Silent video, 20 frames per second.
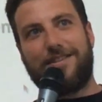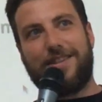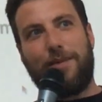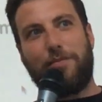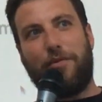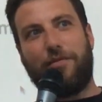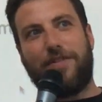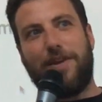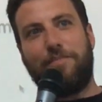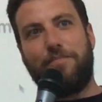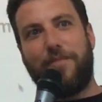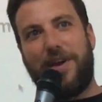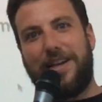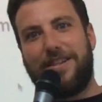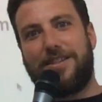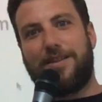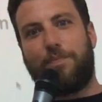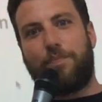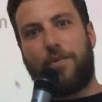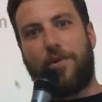Some of them
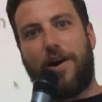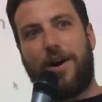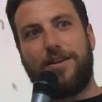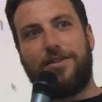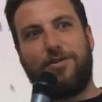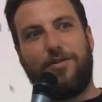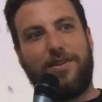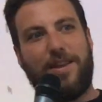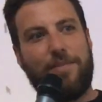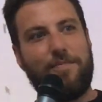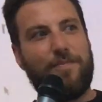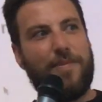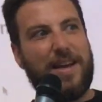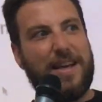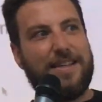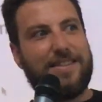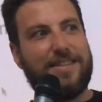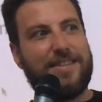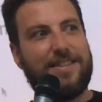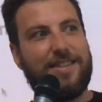may surprise you, they
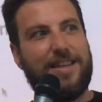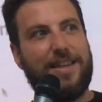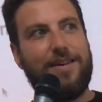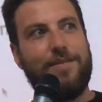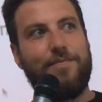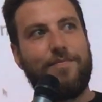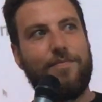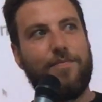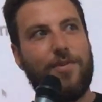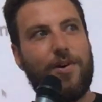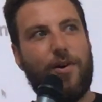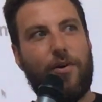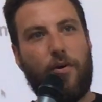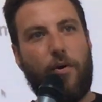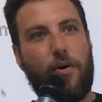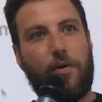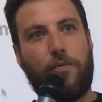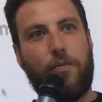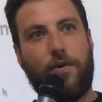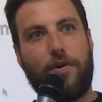may seem
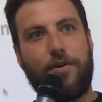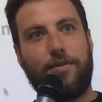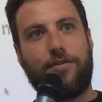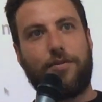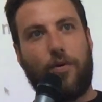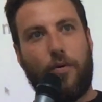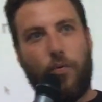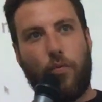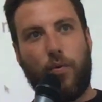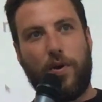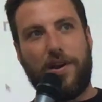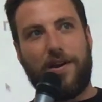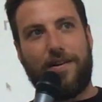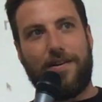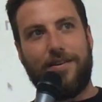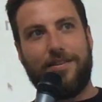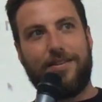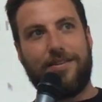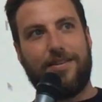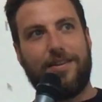awkward or
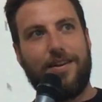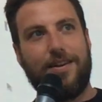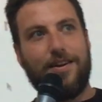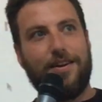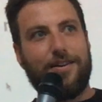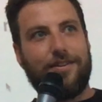weird.